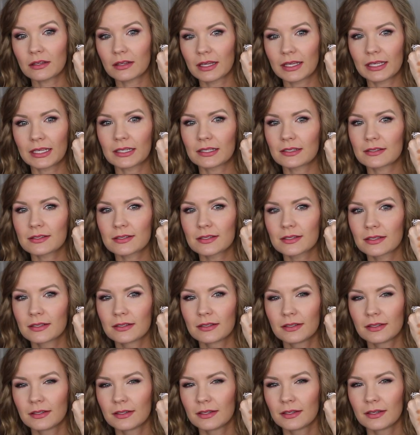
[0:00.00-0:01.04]
Like, it's
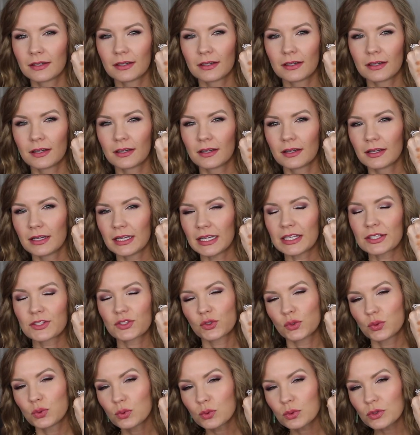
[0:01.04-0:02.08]

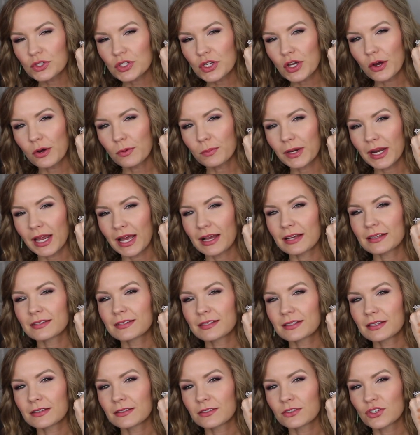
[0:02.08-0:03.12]
cool tone, but it
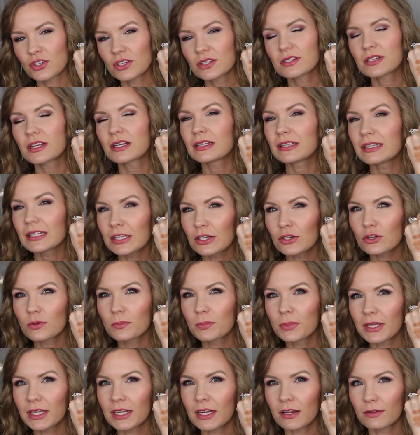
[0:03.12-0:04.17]
has just a little
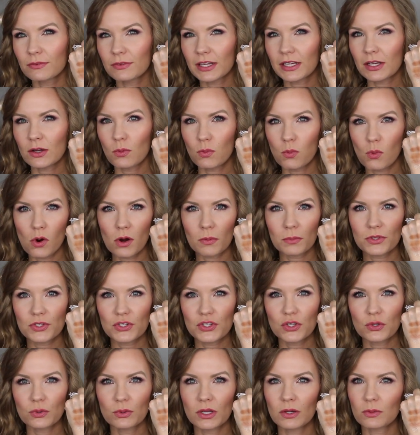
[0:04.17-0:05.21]
bit of like a warmth
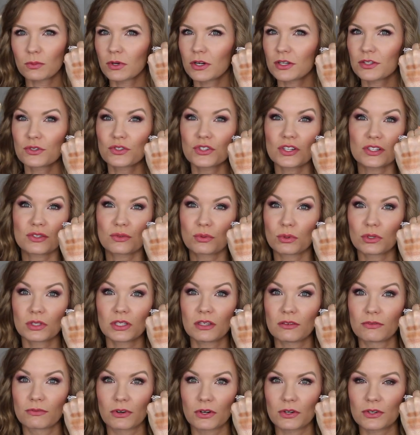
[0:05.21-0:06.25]
to it, where it's just
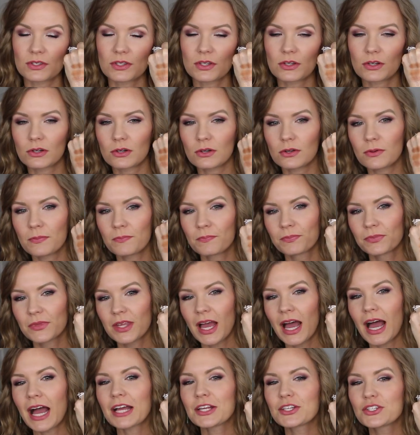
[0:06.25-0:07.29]
really versatile.
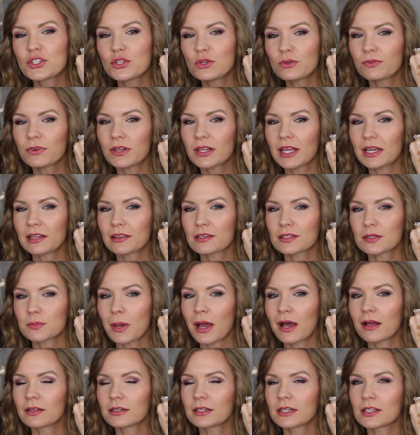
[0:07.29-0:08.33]
I do feel like this
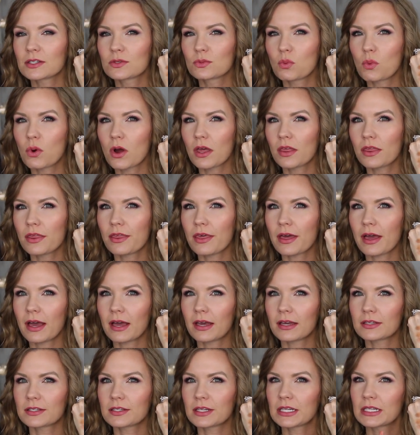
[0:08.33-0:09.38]
palette is one
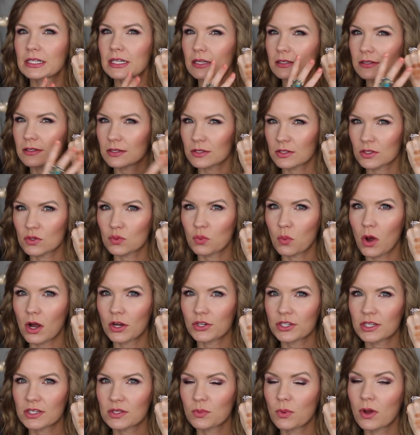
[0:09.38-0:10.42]
that doesn't
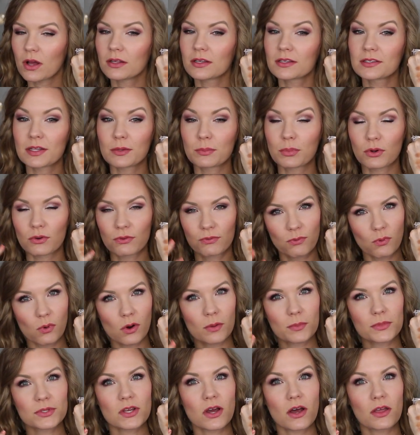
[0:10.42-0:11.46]
swatch as well as it
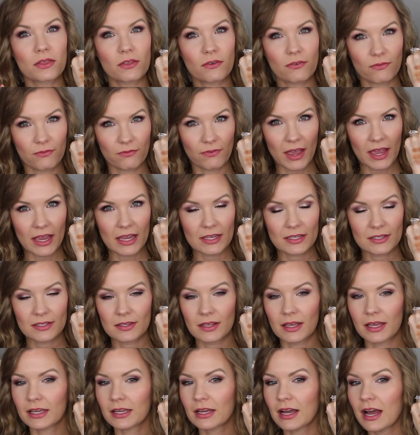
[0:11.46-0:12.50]
performs on the face.
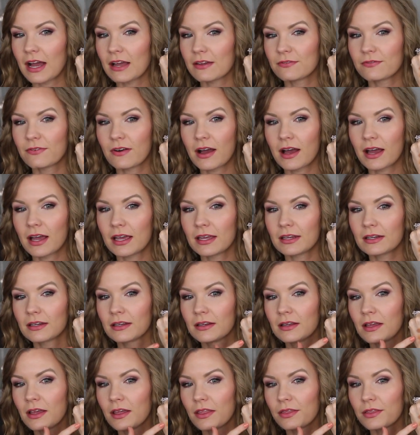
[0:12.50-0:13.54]
Like, I find
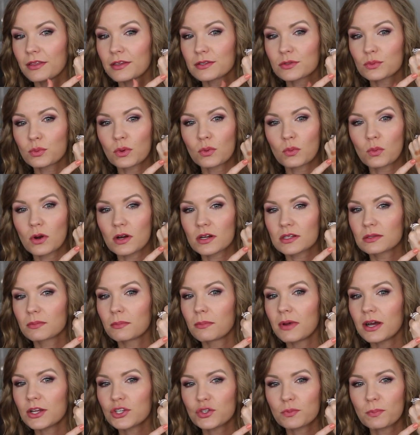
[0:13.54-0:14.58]
this one works
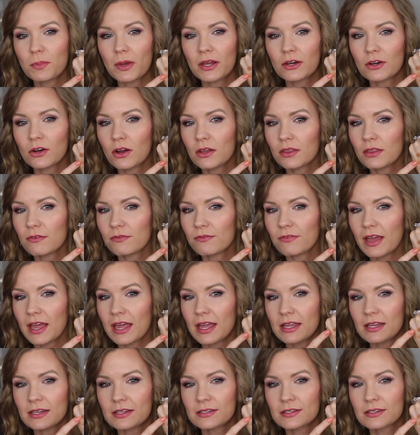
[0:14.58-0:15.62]
much better on the
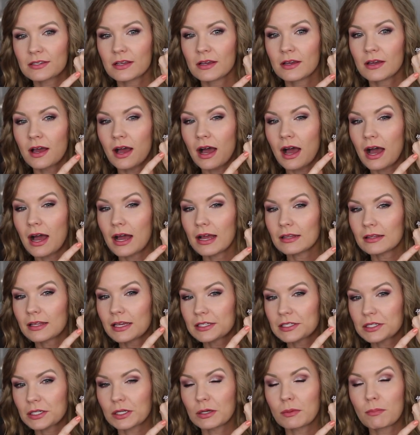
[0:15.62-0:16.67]
face. I
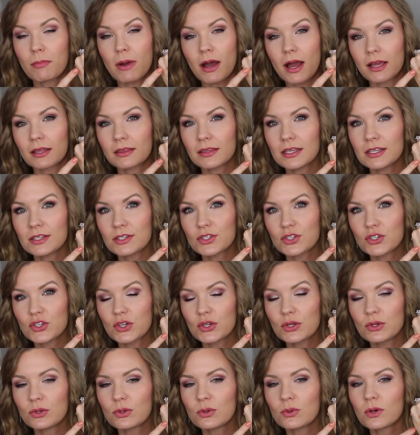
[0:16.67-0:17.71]
like to combine these
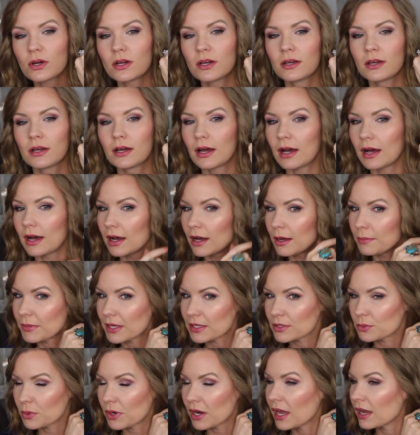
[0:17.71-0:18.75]
two.
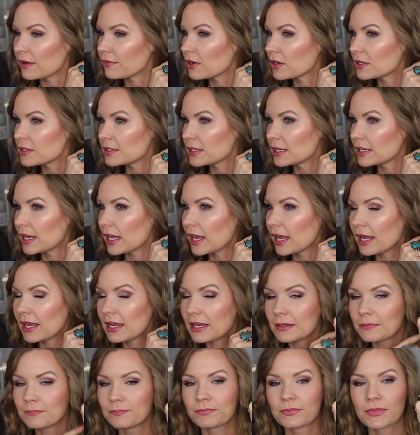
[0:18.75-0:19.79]
That's what I have on
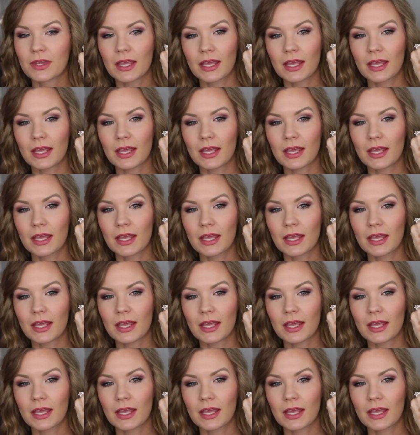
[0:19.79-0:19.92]
today.